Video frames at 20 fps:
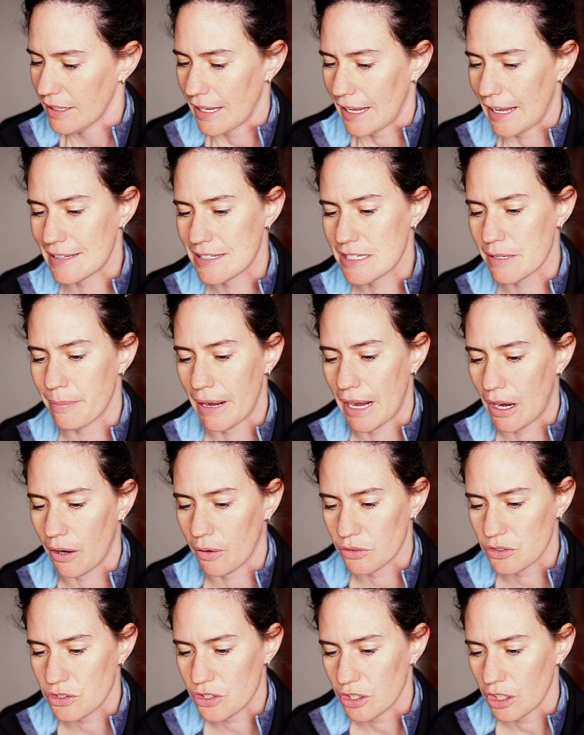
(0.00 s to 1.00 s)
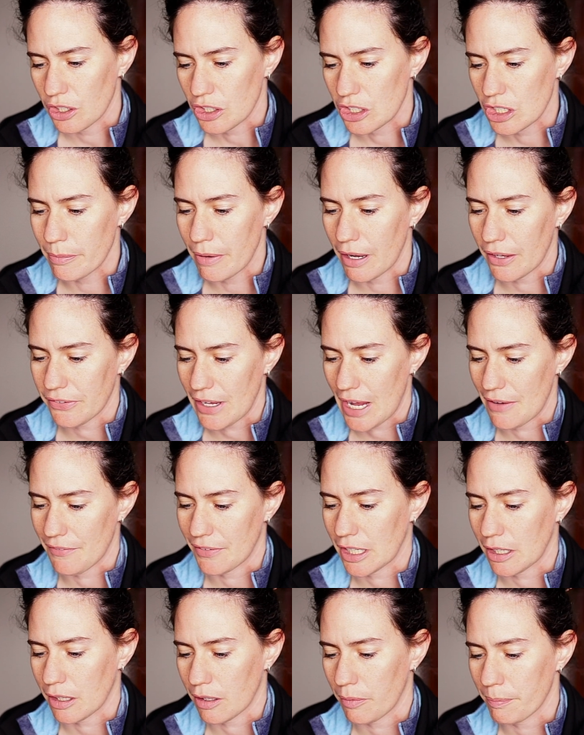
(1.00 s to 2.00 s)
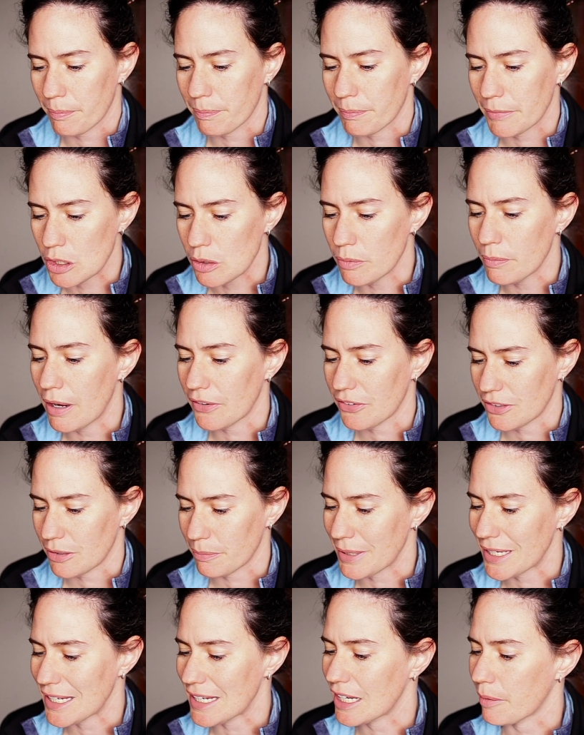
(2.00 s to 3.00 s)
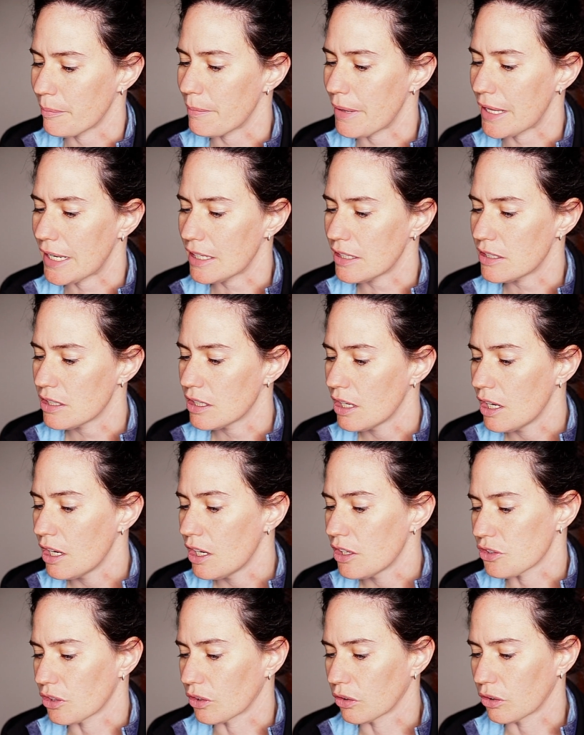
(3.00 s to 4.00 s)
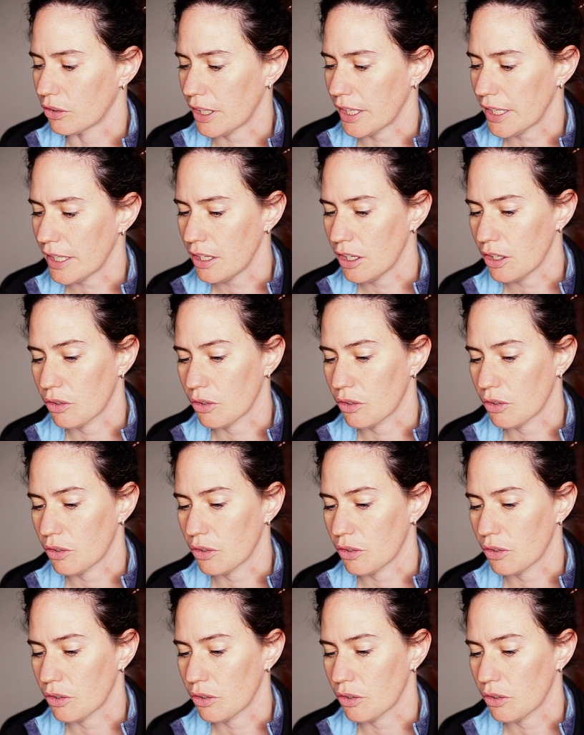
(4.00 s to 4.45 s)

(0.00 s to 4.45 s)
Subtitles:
It's about you must be committed to learning,